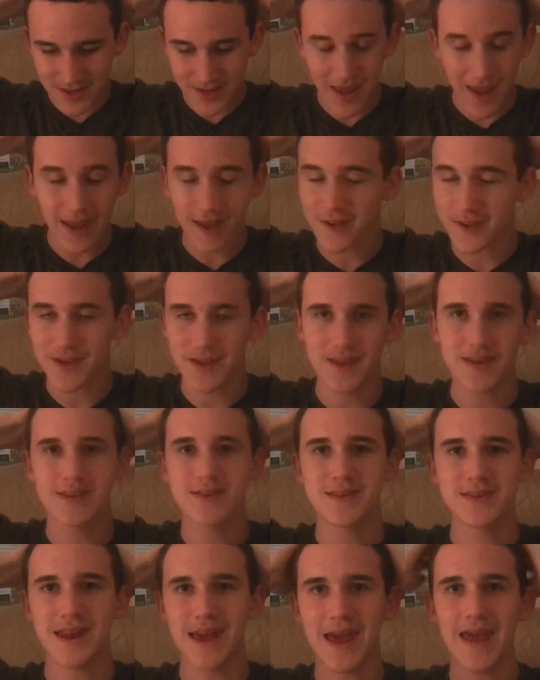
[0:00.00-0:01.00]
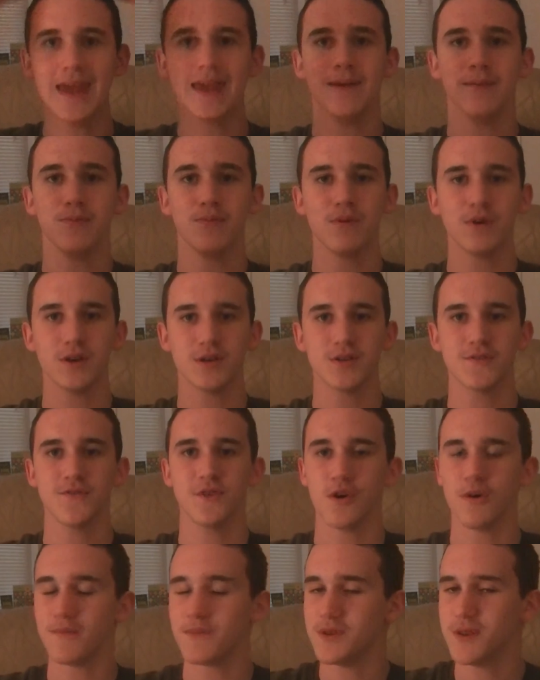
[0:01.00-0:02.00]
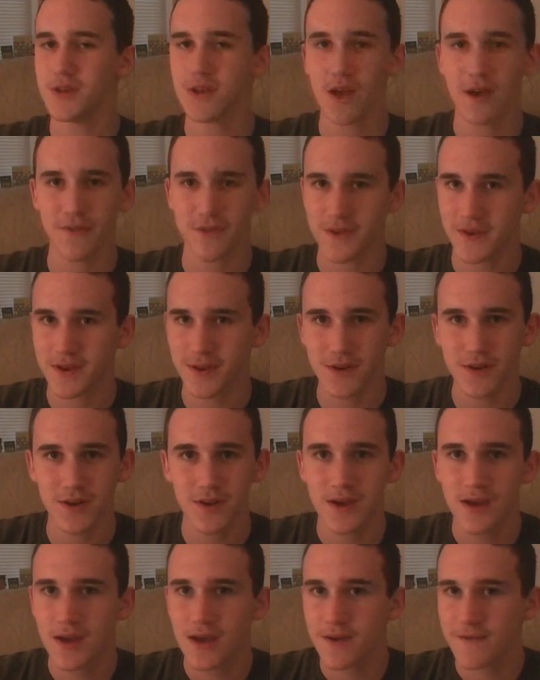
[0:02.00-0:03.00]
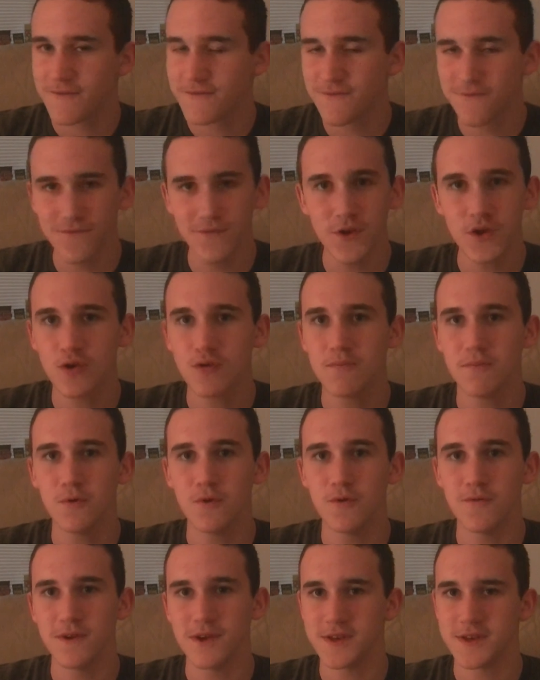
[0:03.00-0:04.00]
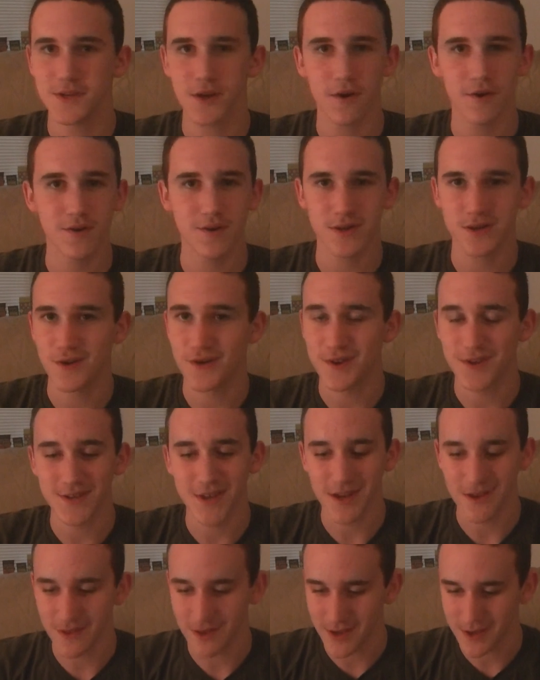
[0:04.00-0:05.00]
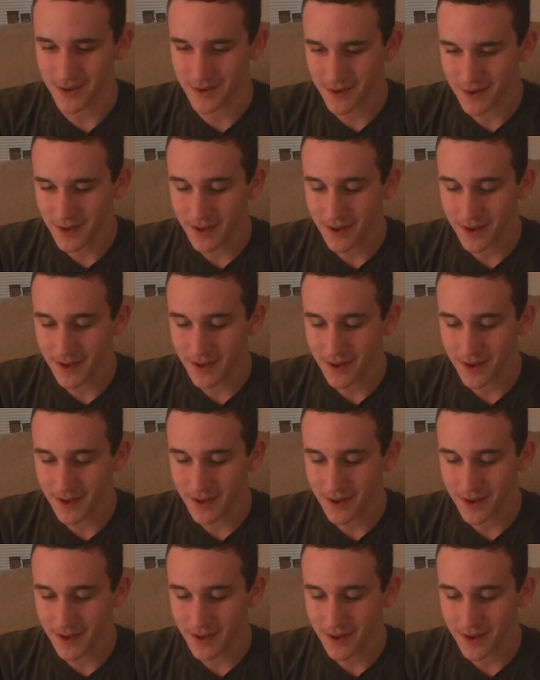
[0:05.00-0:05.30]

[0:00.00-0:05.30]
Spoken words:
Alien is an A+ film. Few movies are as good as Alien.